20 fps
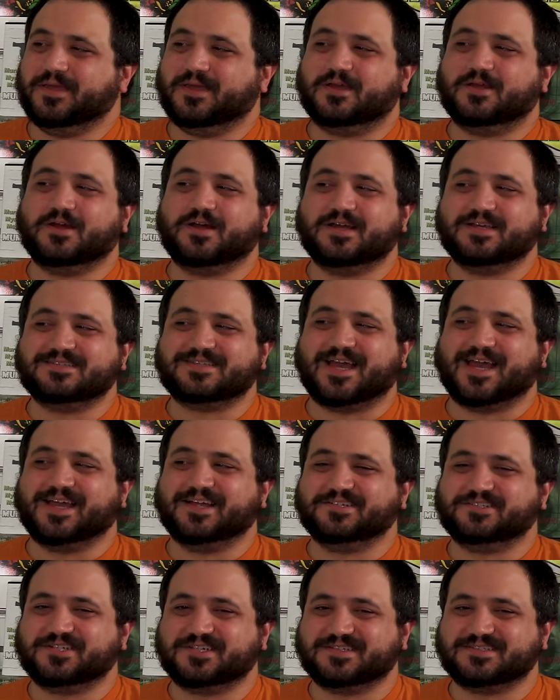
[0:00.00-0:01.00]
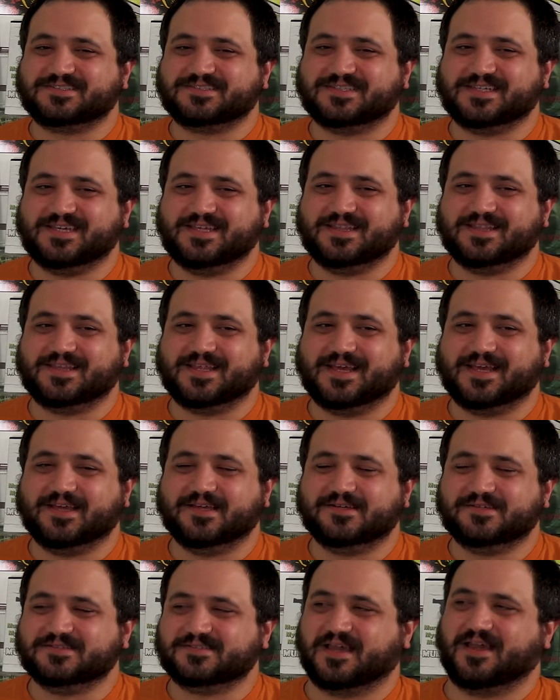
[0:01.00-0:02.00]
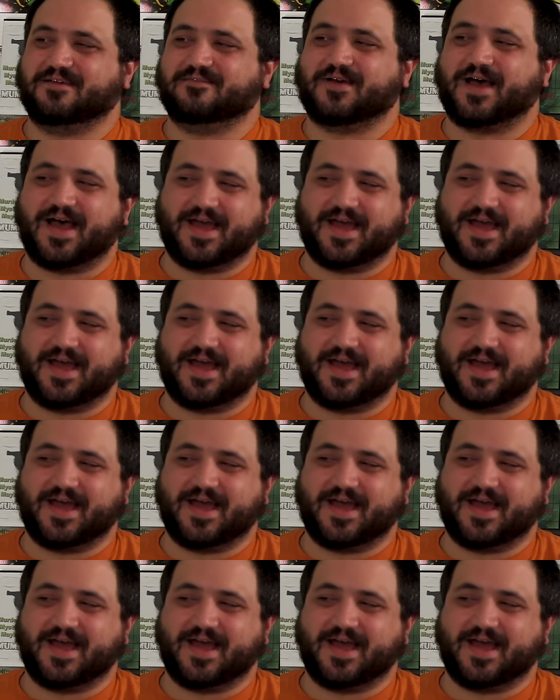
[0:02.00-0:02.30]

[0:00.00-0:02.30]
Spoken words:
because I had just seen The Hills Have